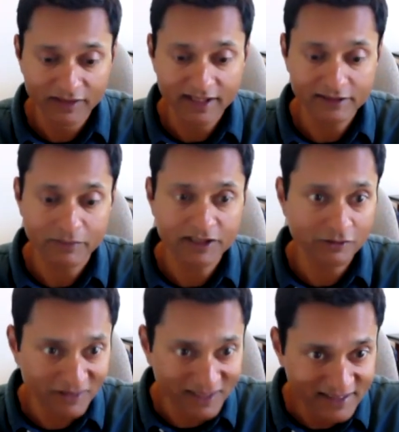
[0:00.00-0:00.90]
takes a bunch
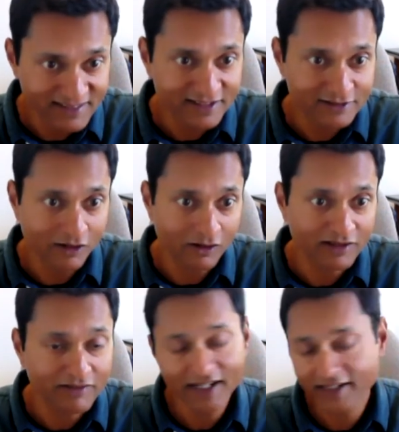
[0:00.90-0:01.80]
of good decisions along
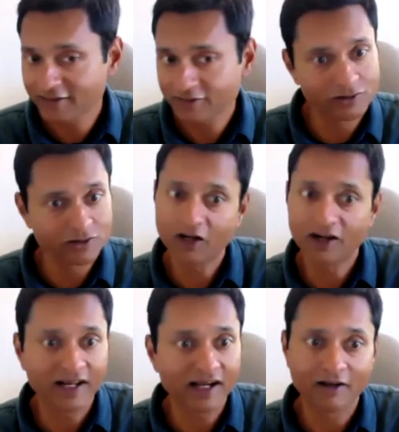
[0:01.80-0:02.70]
the way. It takes also a
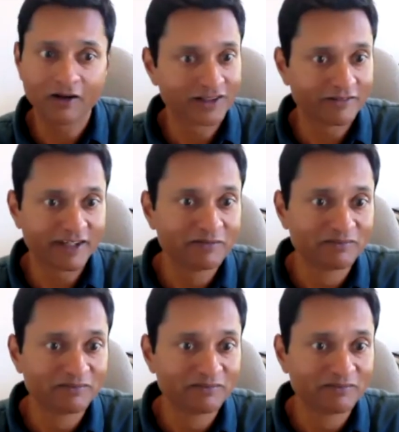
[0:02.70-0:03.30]
lot of luck along the way